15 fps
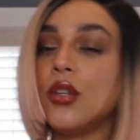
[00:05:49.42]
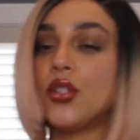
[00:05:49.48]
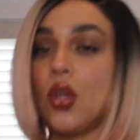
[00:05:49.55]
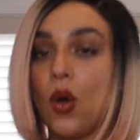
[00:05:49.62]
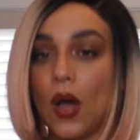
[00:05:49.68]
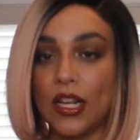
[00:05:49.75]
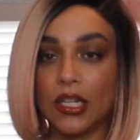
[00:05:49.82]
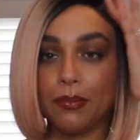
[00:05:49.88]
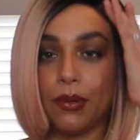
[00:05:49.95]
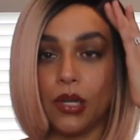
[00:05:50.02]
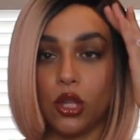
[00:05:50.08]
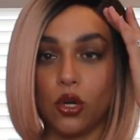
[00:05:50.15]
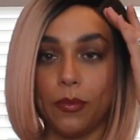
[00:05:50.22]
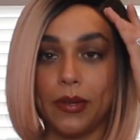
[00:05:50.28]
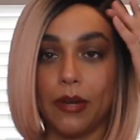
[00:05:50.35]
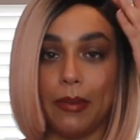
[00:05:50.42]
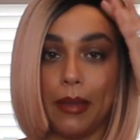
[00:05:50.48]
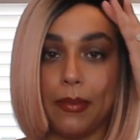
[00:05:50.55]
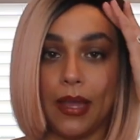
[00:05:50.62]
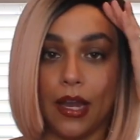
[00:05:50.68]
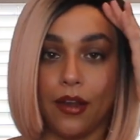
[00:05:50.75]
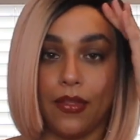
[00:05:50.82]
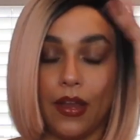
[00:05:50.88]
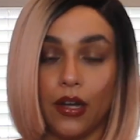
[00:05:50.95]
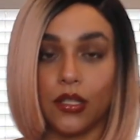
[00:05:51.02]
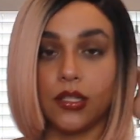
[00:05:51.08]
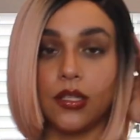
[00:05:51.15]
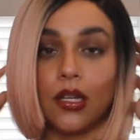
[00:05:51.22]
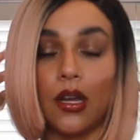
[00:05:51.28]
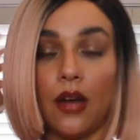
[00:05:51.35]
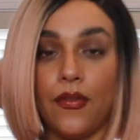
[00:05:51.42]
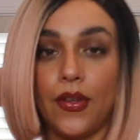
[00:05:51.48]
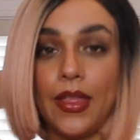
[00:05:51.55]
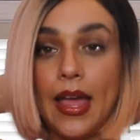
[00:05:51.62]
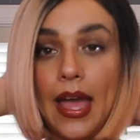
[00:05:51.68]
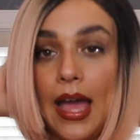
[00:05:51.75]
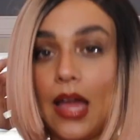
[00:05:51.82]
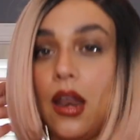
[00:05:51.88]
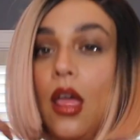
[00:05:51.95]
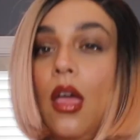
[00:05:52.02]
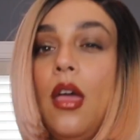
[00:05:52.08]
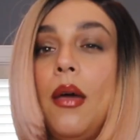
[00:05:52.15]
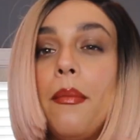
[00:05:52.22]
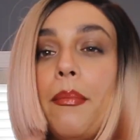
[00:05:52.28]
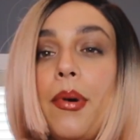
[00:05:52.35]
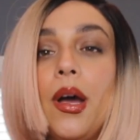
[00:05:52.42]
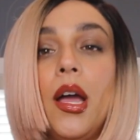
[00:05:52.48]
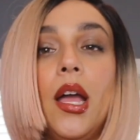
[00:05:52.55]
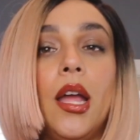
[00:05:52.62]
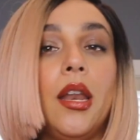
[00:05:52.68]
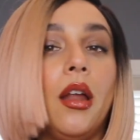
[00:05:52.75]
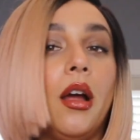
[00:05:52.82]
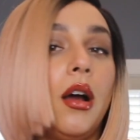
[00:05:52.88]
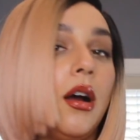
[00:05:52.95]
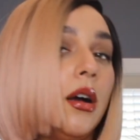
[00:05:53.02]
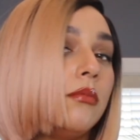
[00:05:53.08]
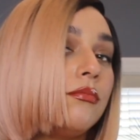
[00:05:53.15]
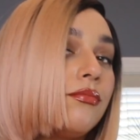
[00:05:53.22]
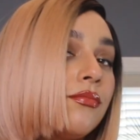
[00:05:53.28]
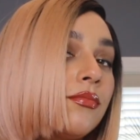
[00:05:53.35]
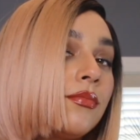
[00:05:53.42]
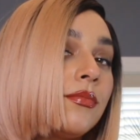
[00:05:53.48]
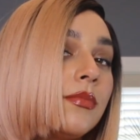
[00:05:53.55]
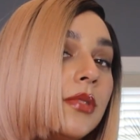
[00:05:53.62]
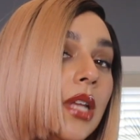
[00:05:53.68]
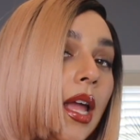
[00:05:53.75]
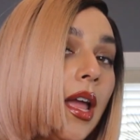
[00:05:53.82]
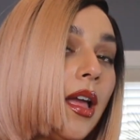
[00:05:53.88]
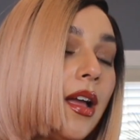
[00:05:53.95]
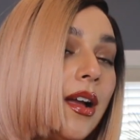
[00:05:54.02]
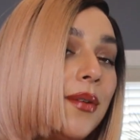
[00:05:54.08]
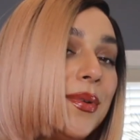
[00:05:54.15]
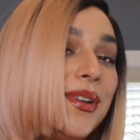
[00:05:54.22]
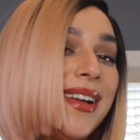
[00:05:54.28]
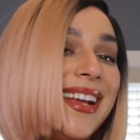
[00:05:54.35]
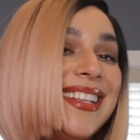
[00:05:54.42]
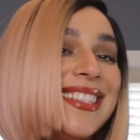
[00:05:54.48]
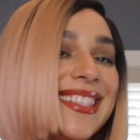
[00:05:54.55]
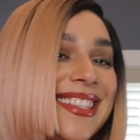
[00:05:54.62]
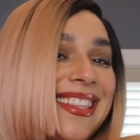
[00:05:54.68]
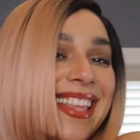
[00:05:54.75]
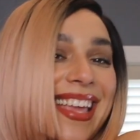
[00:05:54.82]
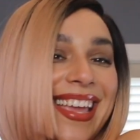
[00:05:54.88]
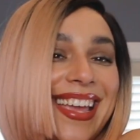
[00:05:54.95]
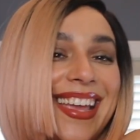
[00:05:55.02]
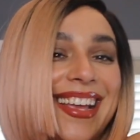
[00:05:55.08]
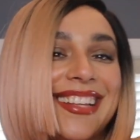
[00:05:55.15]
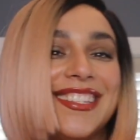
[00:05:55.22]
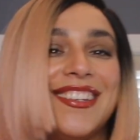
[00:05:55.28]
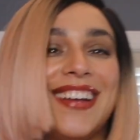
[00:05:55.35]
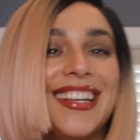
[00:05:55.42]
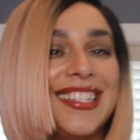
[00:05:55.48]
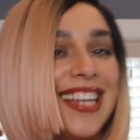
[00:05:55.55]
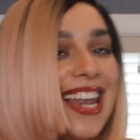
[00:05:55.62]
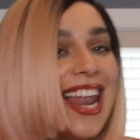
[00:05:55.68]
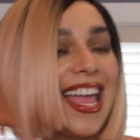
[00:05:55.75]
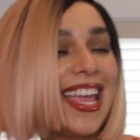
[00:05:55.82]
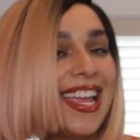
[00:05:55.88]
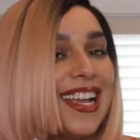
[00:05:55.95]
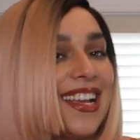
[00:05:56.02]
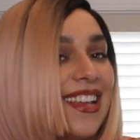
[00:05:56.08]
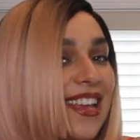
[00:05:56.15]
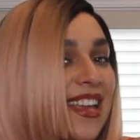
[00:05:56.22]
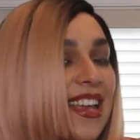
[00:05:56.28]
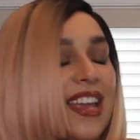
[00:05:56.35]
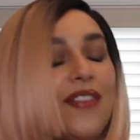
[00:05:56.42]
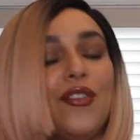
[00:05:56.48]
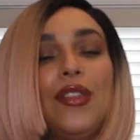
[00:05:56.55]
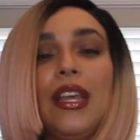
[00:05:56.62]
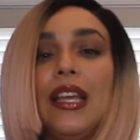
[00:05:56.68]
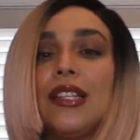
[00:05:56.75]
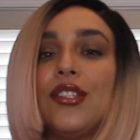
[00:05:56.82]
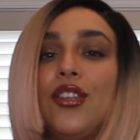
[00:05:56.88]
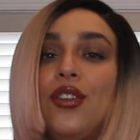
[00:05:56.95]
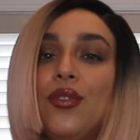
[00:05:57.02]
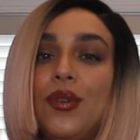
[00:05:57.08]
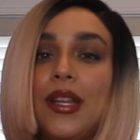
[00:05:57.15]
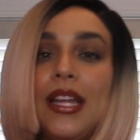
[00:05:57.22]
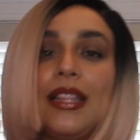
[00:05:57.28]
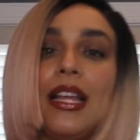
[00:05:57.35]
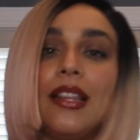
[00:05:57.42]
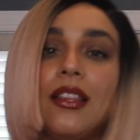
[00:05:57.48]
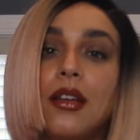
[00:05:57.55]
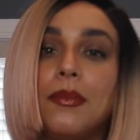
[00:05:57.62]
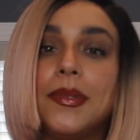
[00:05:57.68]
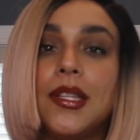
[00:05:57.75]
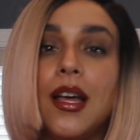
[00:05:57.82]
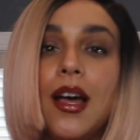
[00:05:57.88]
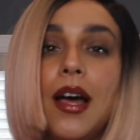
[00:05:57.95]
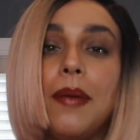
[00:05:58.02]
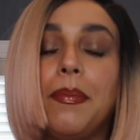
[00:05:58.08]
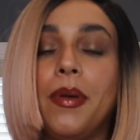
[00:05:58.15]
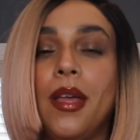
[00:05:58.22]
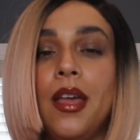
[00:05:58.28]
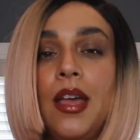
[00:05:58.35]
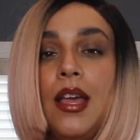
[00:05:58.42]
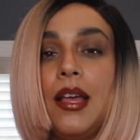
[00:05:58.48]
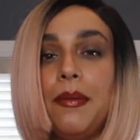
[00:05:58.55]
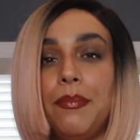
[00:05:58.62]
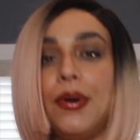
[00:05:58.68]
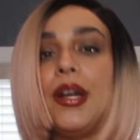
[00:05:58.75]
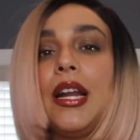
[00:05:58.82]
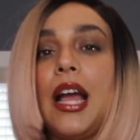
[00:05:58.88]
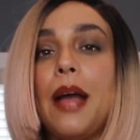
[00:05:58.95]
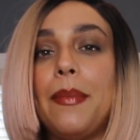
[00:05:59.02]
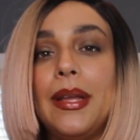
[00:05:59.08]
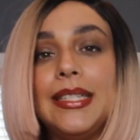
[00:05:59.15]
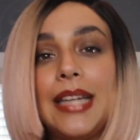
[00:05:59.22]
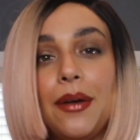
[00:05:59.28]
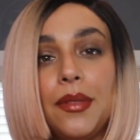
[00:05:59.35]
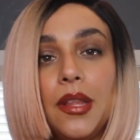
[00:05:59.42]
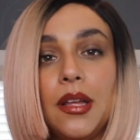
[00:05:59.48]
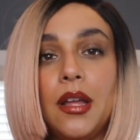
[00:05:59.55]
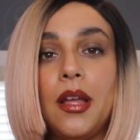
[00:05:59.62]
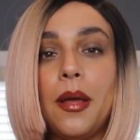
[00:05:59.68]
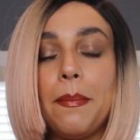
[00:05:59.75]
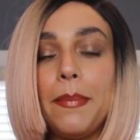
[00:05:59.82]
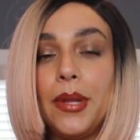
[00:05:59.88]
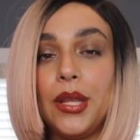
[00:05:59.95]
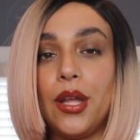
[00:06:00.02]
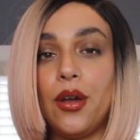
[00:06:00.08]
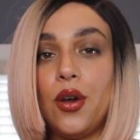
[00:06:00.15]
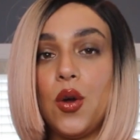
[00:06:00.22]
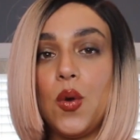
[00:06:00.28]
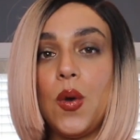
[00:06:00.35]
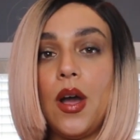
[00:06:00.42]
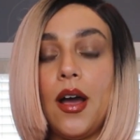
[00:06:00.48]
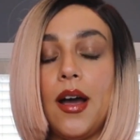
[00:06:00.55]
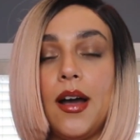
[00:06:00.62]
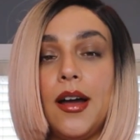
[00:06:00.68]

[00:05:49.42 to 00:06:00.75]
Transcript: So I just put a little bit of baby hair there just to cover that. But yeah, what do you guys think? Do you guys like? If you think it's cute, hit that thumbs up. Put a comment down below.